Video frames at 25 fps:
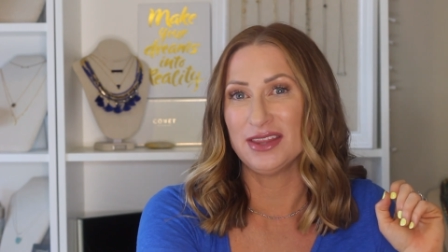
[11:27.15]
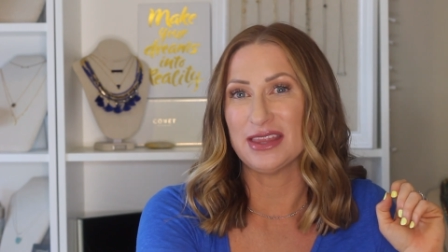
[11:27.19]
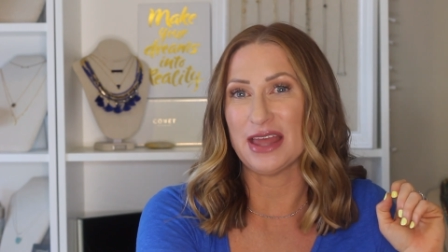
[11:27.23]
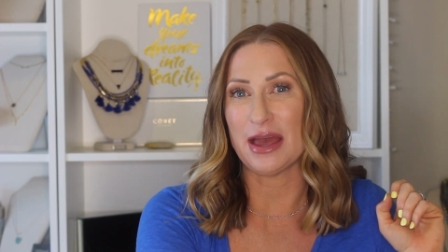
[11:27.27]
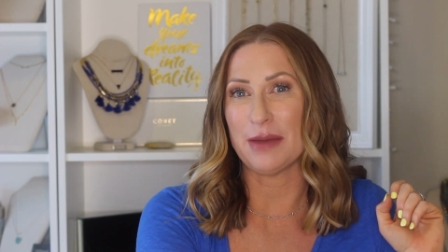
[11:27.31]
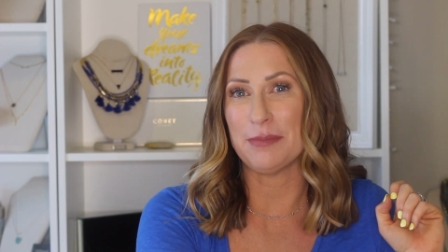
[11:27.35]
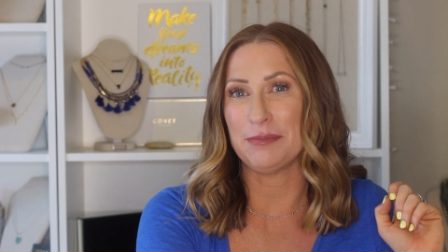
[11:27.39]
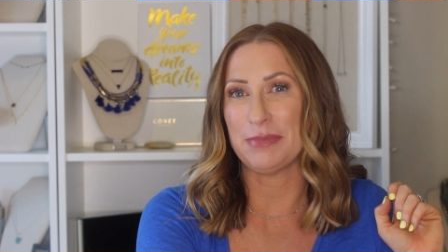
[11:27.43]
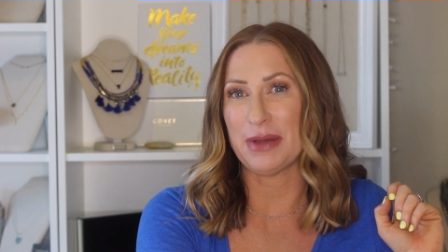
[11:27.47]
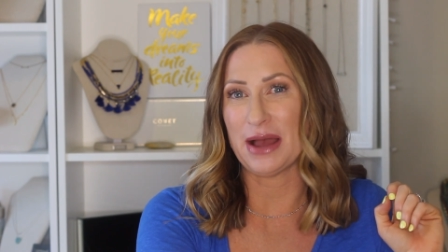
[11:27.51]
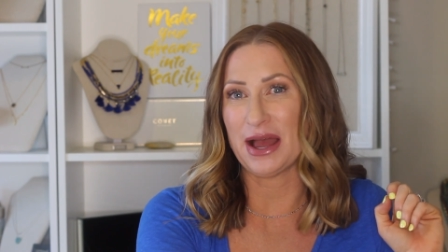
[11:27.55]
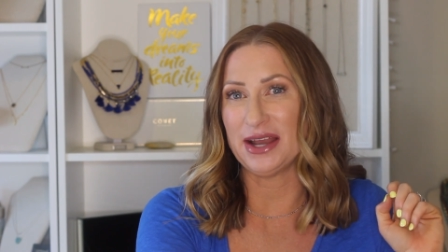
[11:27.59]

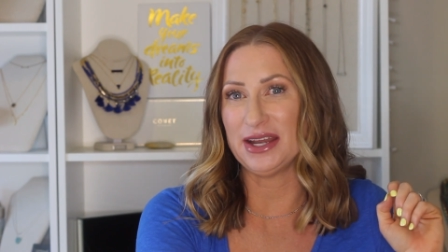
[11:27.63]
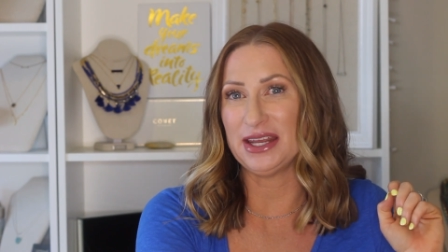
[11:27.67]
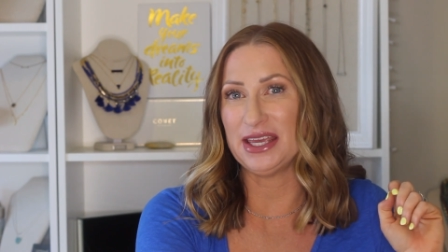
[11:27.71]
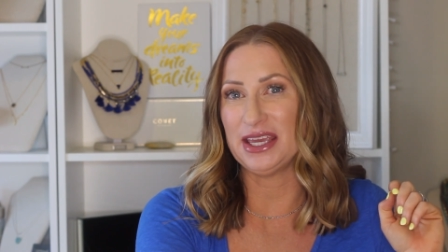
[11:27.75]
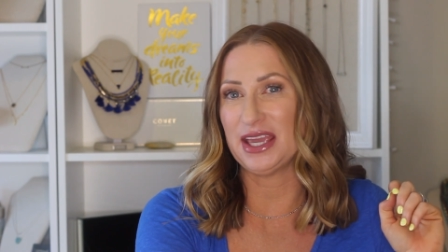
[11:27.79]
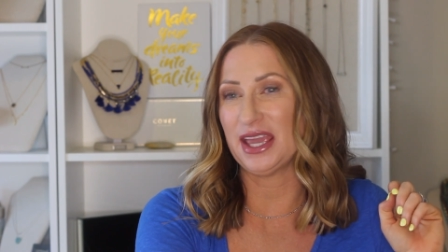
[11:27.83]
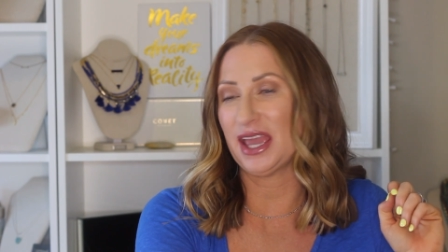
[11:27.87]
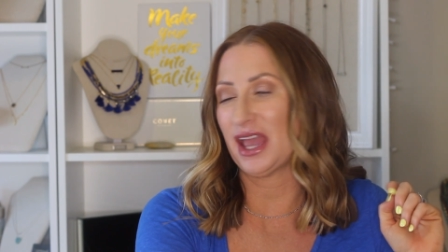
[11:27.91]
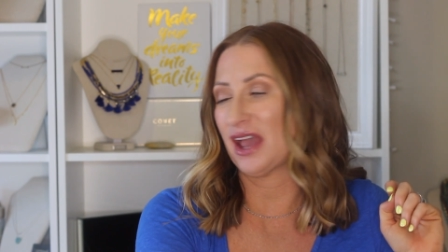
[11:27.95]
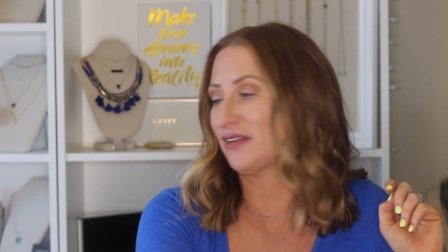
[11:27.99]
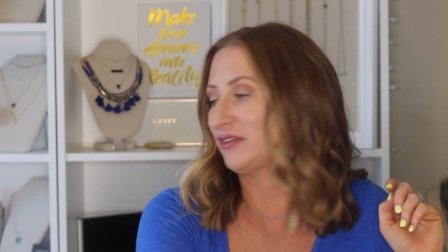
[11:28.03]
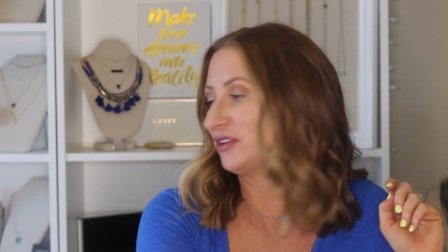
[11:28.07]
That body
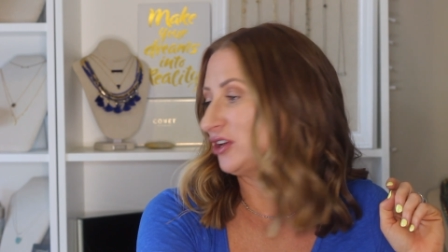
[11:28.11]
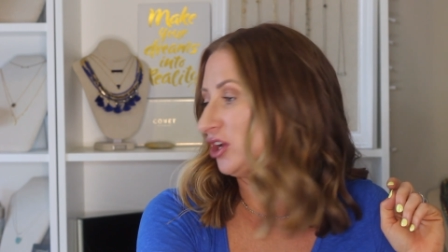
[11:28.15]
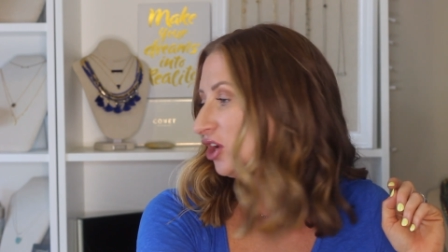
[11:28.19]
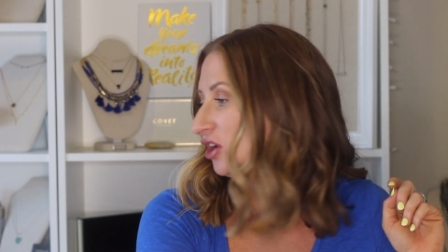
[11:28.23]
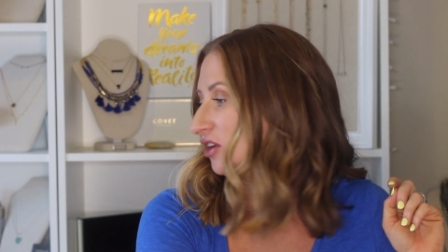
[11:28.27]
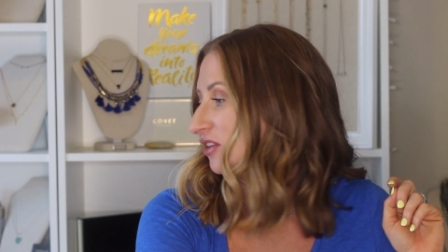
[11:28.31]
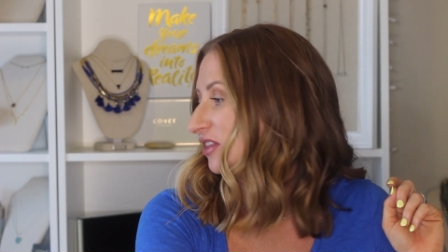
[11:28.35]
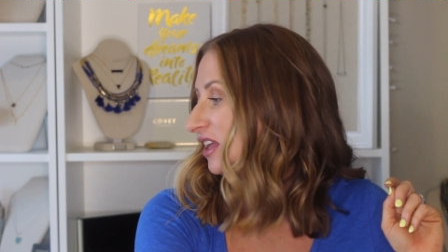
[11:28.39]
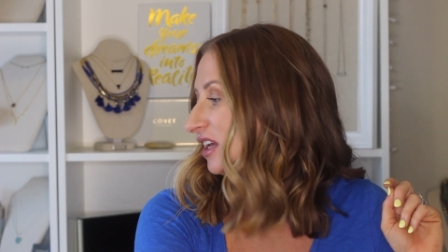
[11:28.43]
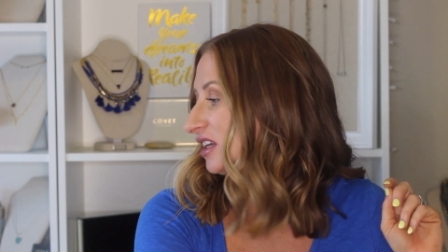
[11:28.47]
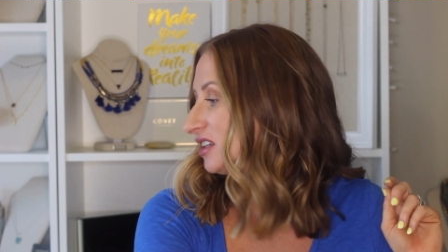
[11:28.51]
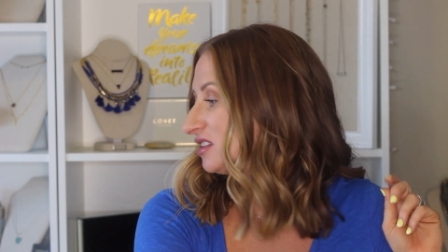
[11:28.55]

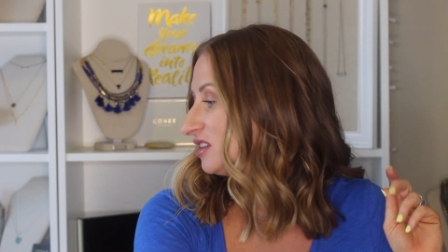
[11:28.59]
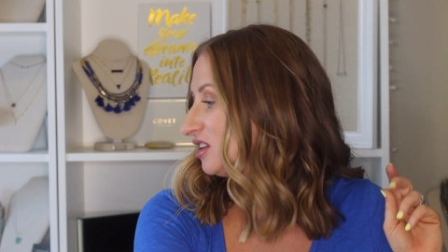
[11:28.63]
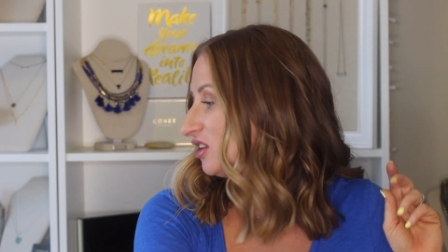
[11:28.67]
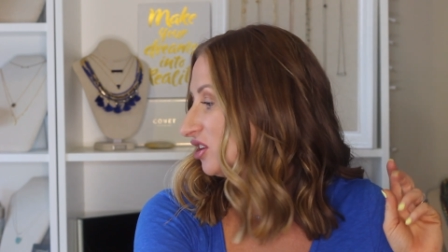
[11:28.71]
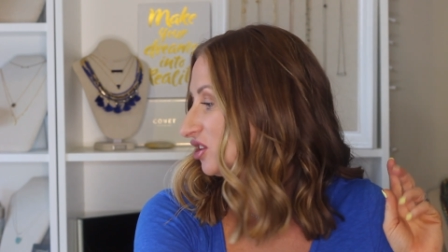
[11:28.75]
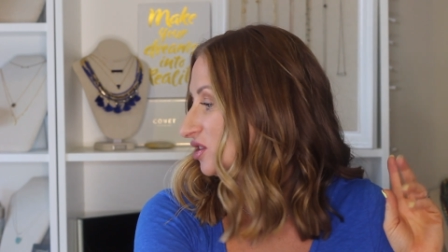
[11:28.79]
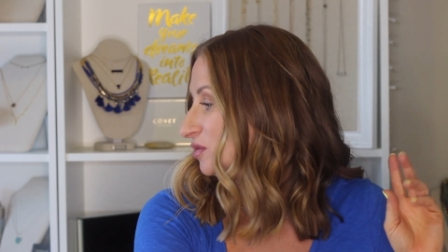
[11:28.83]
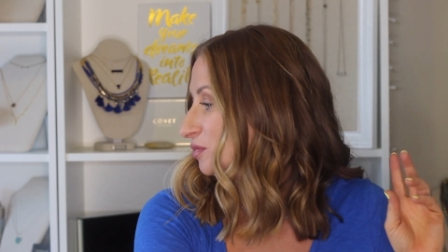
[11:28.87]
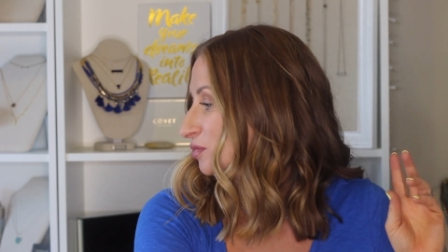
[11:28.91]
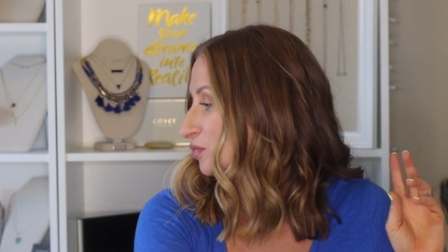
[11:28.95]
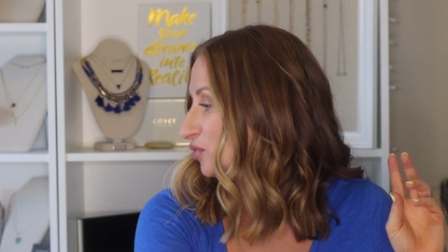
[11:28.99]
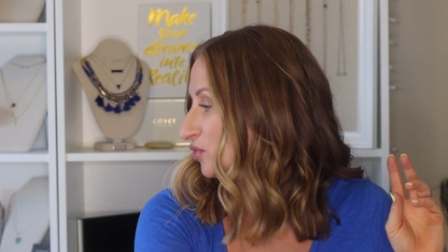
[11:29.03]
caviar thing
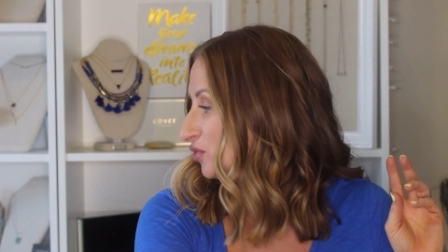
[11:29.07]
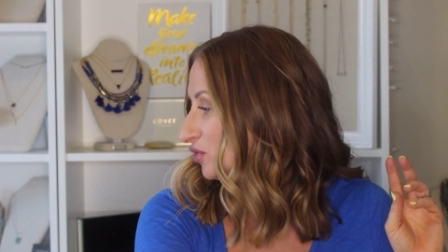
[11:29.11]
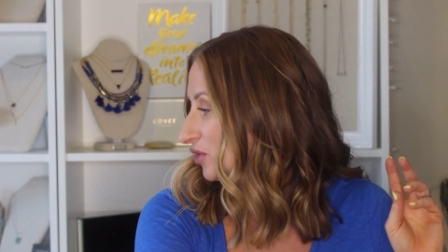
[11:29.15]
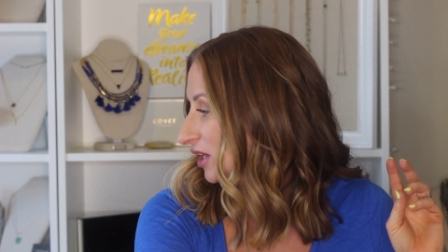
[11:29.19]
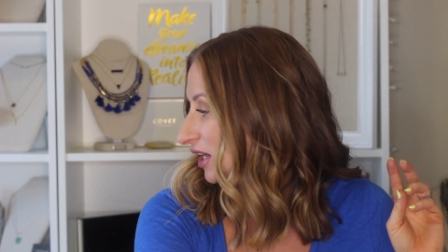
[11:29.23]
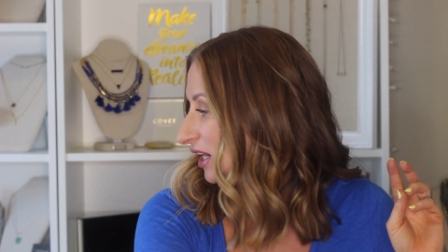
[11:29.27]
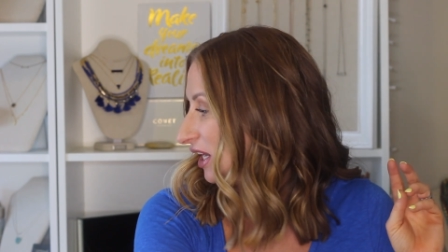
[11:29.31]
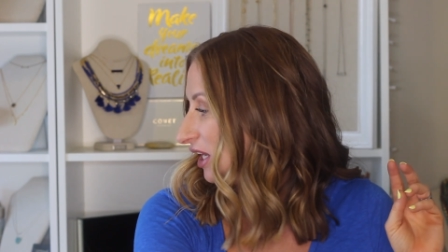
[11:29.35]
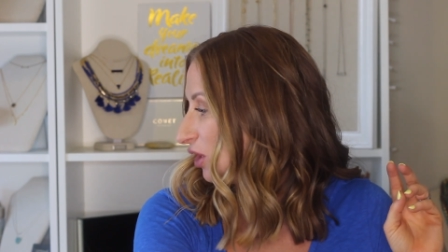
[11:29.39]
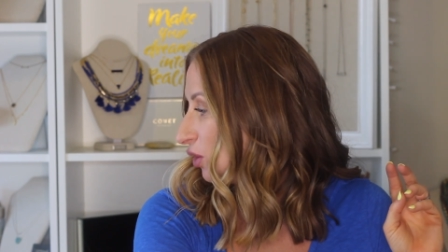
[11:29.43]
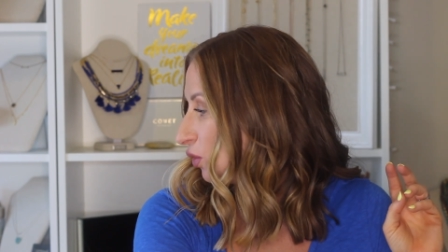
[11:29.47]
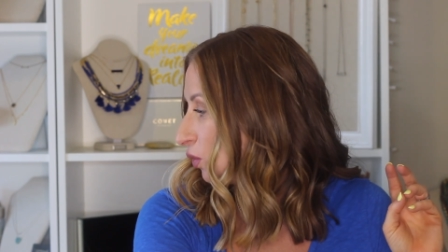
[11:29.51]
looks
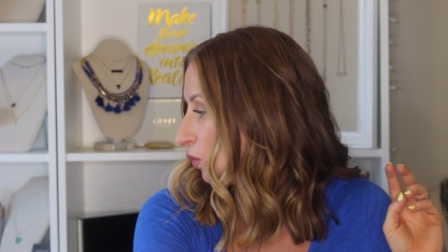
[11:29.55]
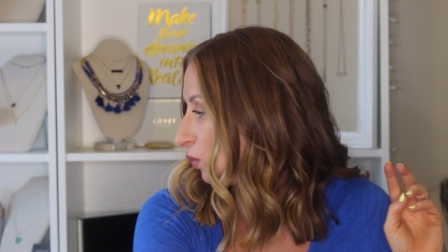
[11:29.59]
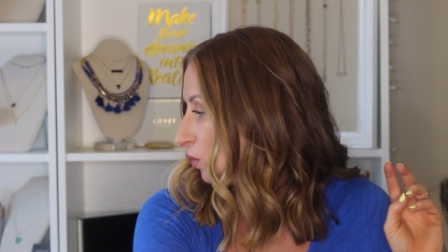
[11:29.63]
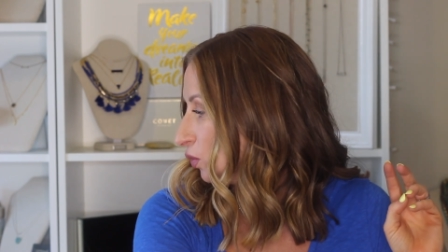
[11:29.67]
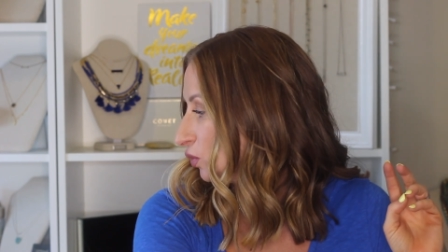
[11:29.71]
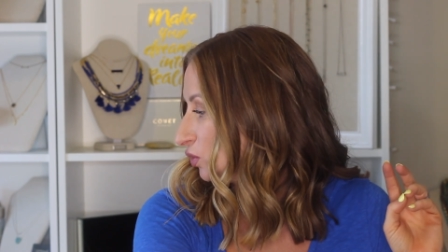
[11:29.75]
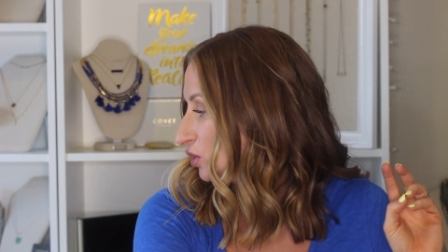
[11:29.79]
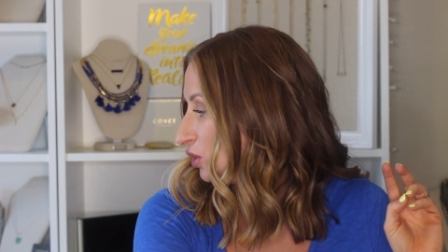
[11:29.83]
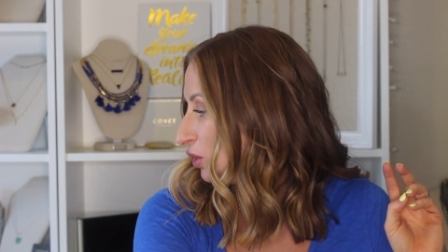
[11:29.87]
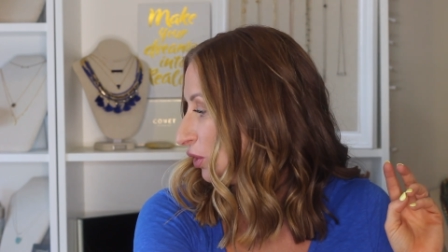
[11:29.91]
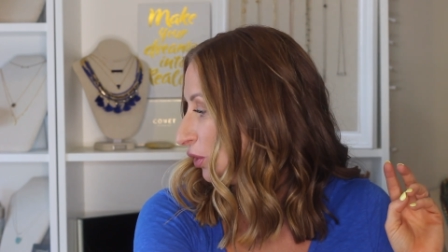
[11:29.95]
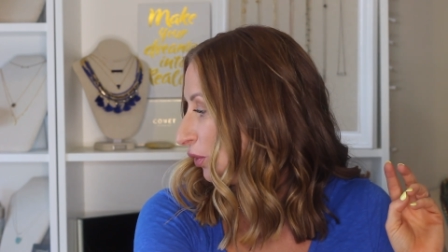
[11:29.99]
pretty
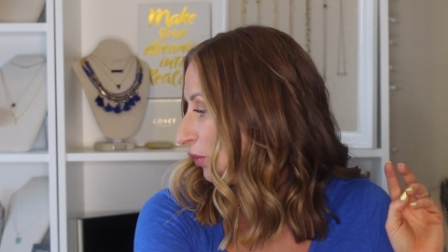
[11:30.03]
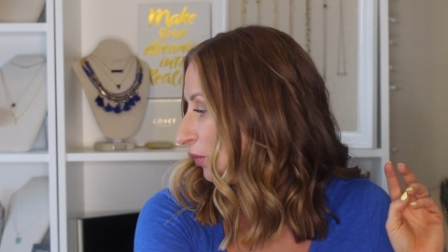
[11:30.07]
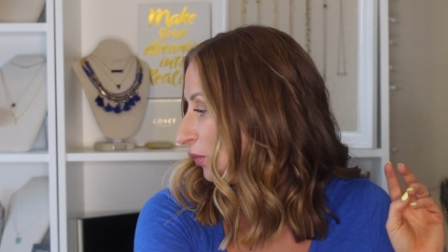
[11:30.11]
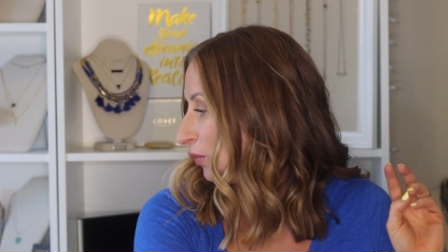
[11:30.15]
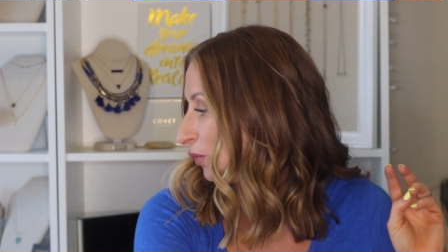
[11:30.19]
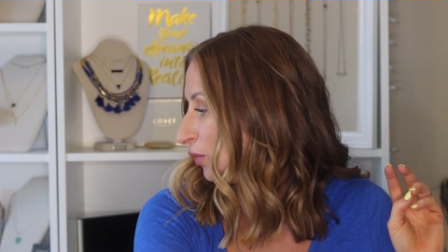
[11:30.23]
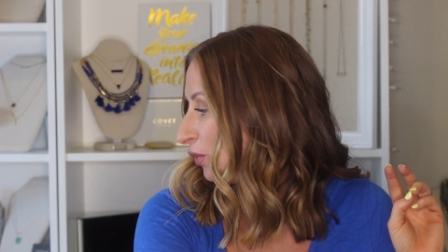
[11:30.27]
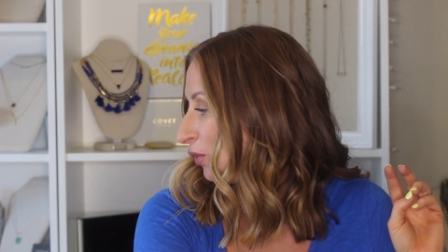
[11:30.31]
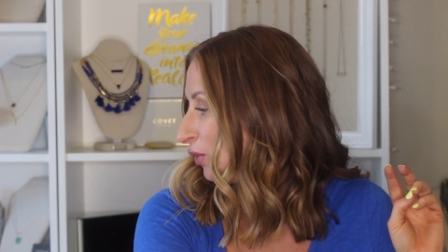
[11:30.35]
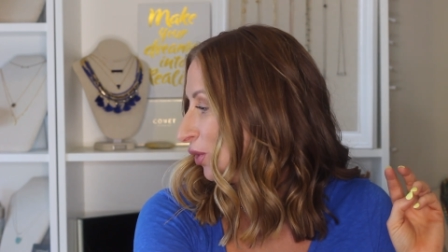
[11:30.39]
cool too.